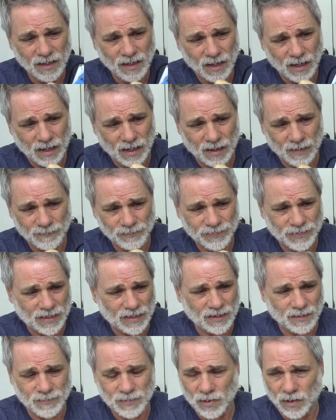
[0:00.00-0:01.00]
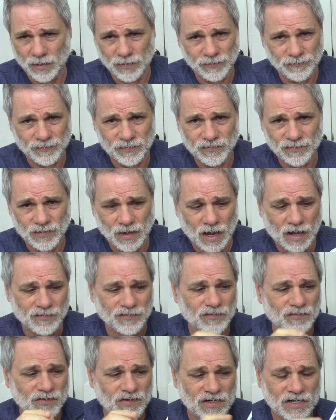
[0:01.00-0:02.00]
Um, they come in all different
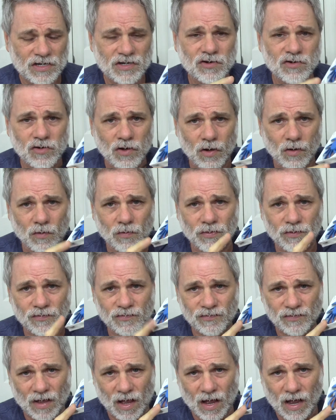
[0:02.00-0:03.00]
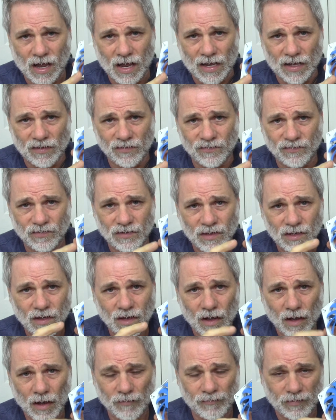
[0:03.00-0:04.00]
sizes. You need to know the size
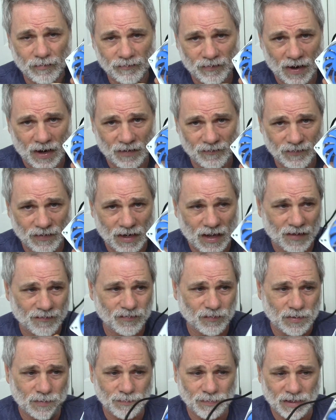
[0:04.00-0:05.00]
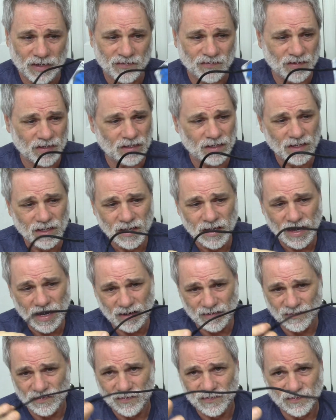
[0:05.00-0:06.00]
of your fan if you're going to have to replace it.
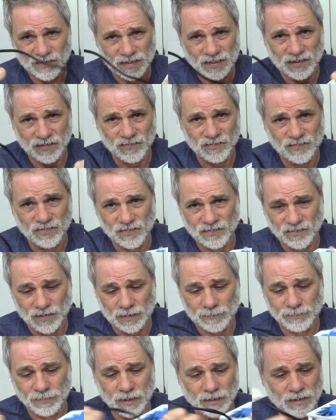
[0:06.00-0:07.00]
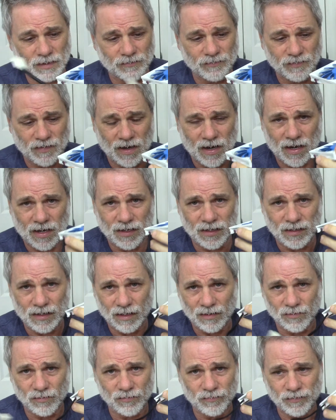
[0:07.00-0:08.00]
And as you can see, this is just like plugging a fan,
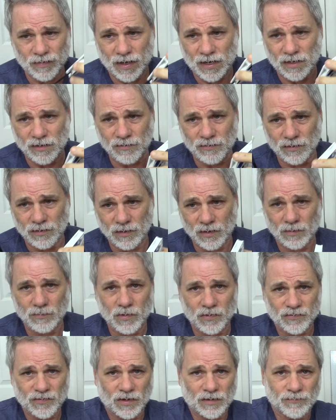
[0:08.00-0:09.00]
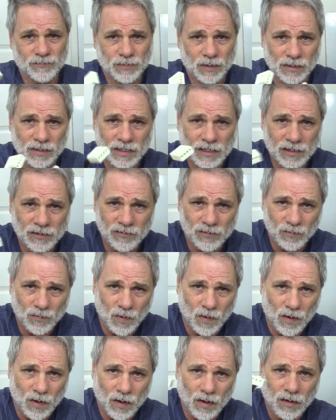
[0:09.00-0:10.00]
a little fan into, almost like plugging it into the
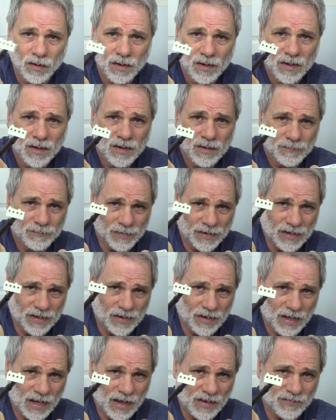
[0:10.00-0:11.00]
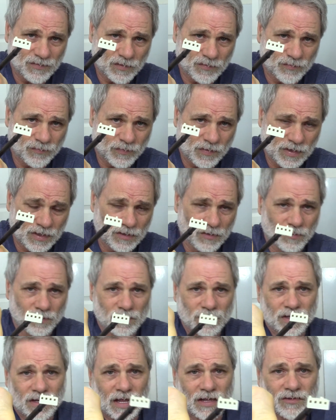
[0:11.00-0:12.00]
wall, but it has this funny
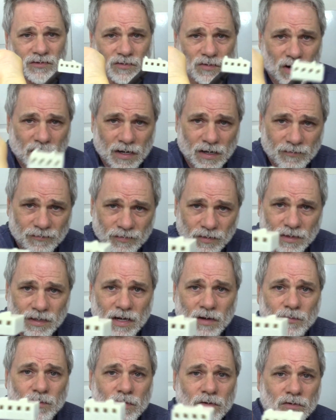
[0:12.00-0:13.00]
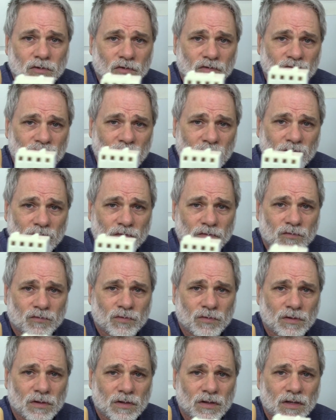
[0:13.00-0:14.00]
little connector on it. If you look at it real close, it's got those
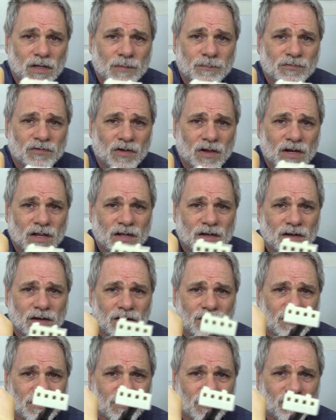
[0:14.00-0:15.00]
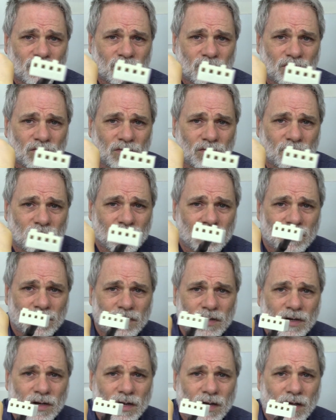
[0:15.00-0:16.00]
two little lips on it there, those two little
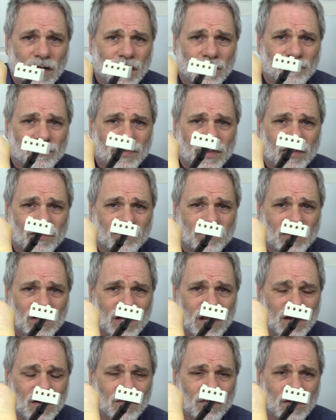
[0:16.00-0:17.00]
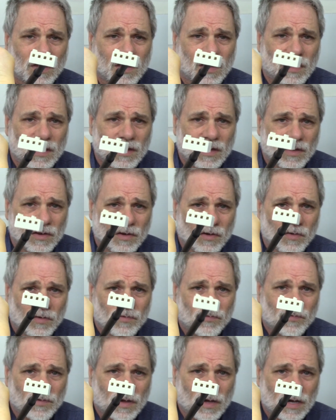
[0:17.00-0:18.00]
uh, things sticking out.
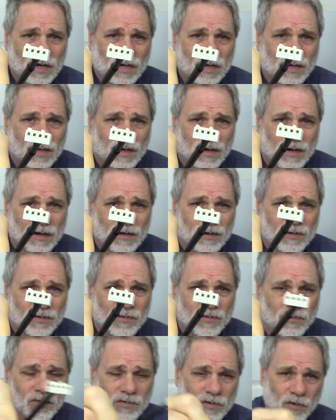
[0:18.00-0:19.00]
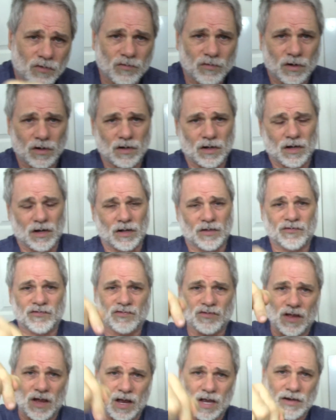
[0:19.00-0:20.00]
Those uh, go on a
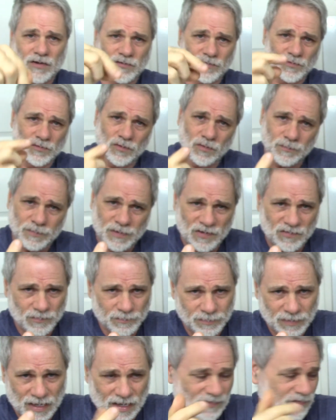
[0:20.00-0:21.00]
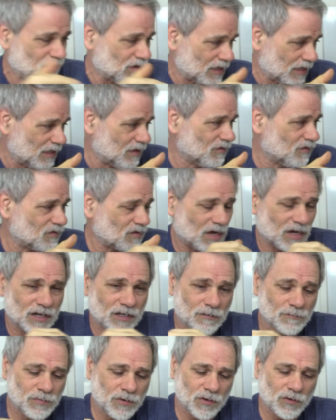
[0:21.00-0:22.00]
slide. There's a little piece of plastic inside the
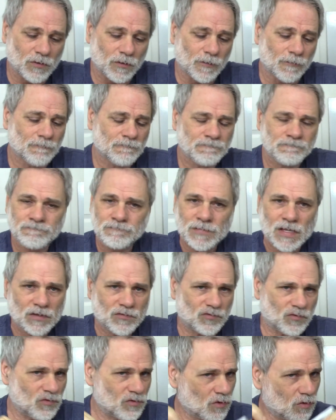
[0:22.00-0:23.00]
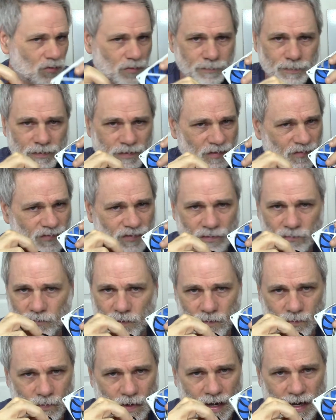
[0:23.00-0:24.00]
computer, so you can only put this in
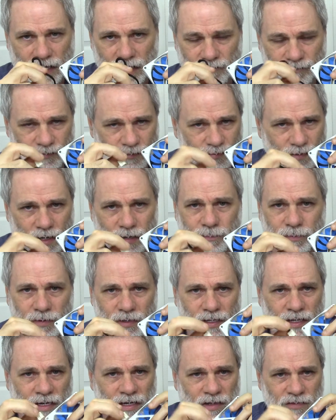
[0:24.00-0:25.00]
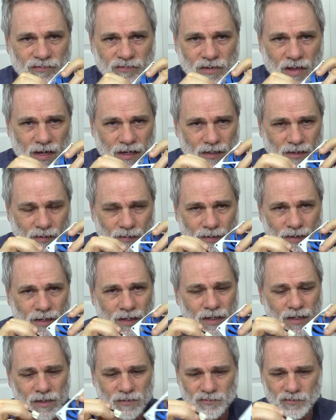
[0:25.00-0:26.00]
one way. If you try to put it in, it's not going,
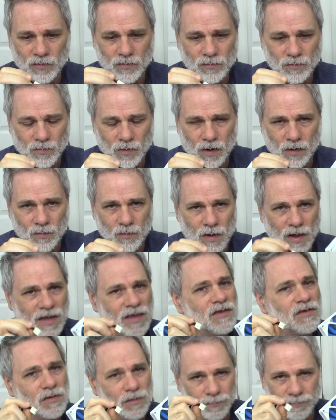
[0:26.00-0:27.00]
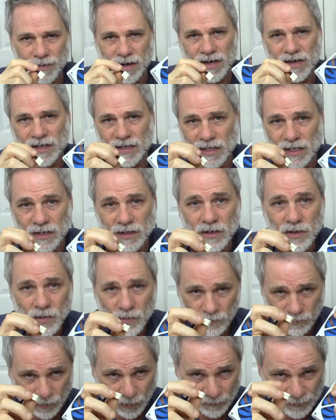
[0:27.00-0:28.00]
it's going the wrong way, you're breaking it.
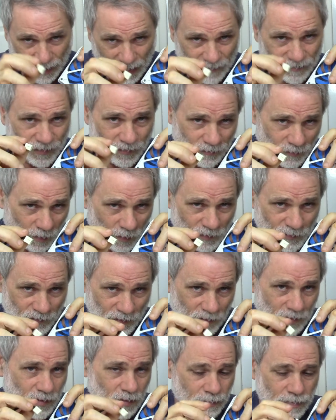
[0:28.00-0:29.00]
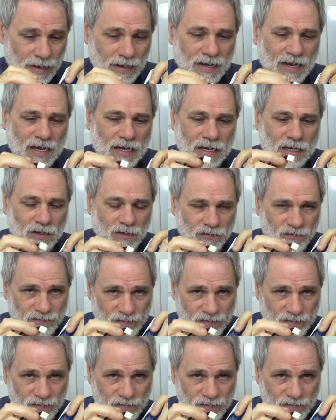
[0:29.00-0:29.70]
So if you have to force it, you're breaking it.